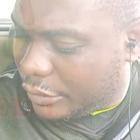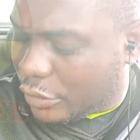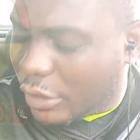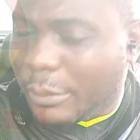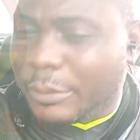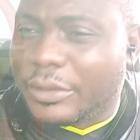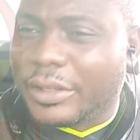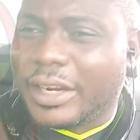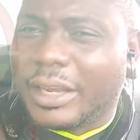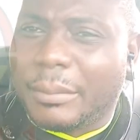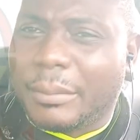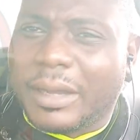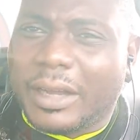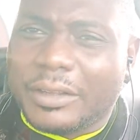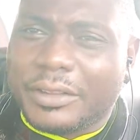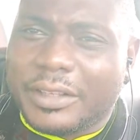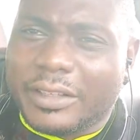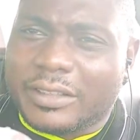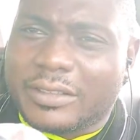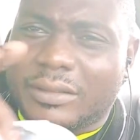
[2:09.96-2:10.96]
something
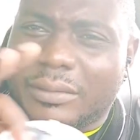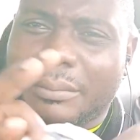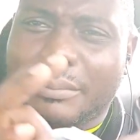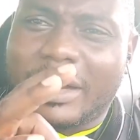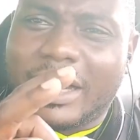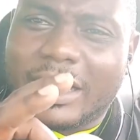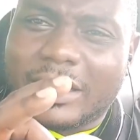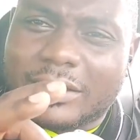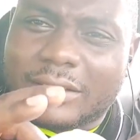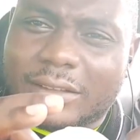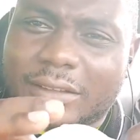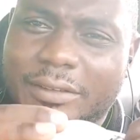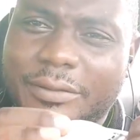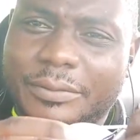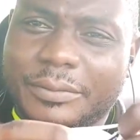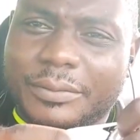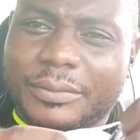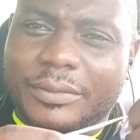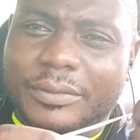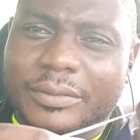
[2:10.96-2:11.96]
about this mask.
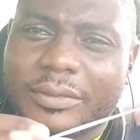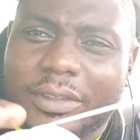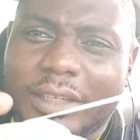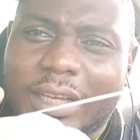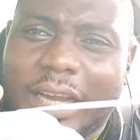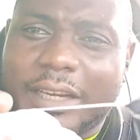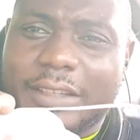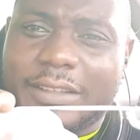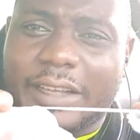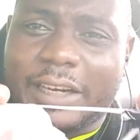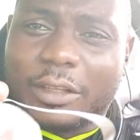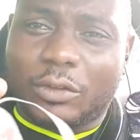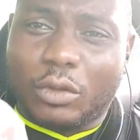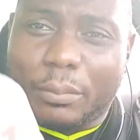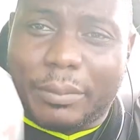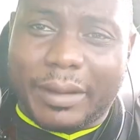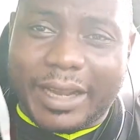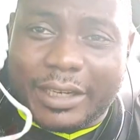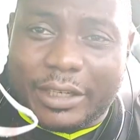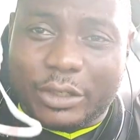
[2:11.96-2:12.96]
I decided
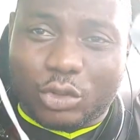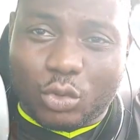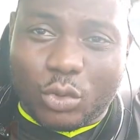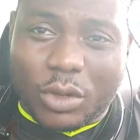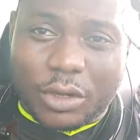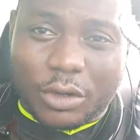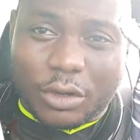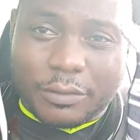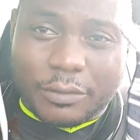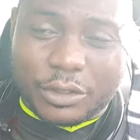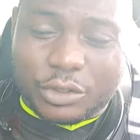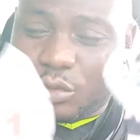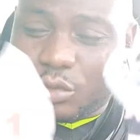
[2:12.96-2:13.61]
to buy this one off